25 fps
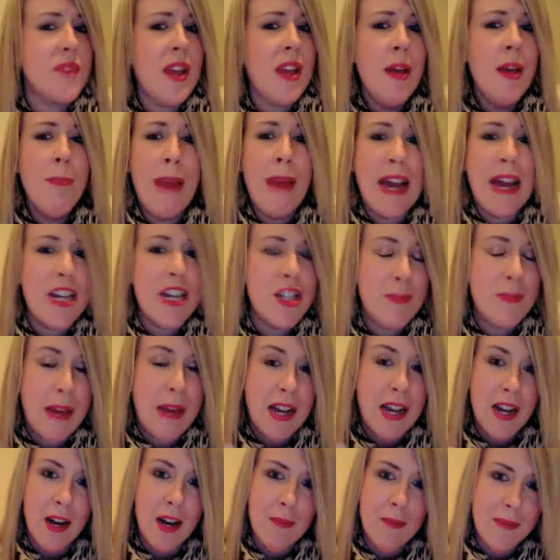package it
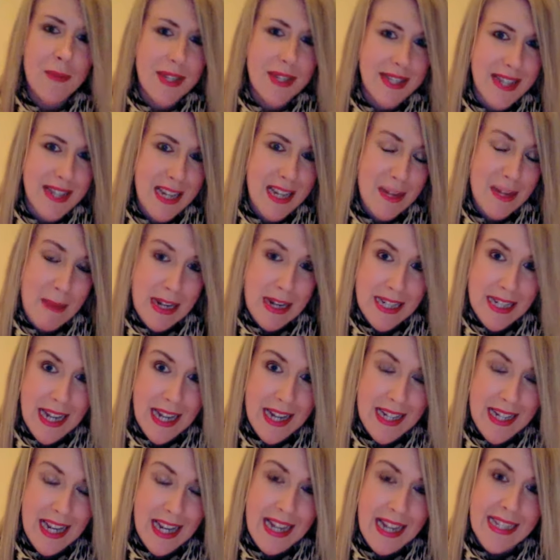back up, send it back to
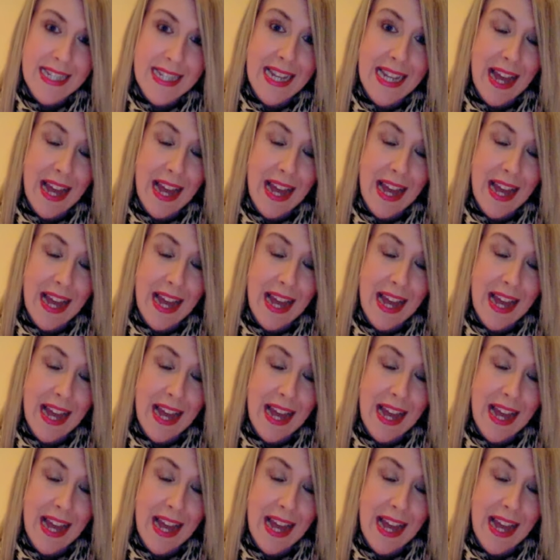Head Kandy,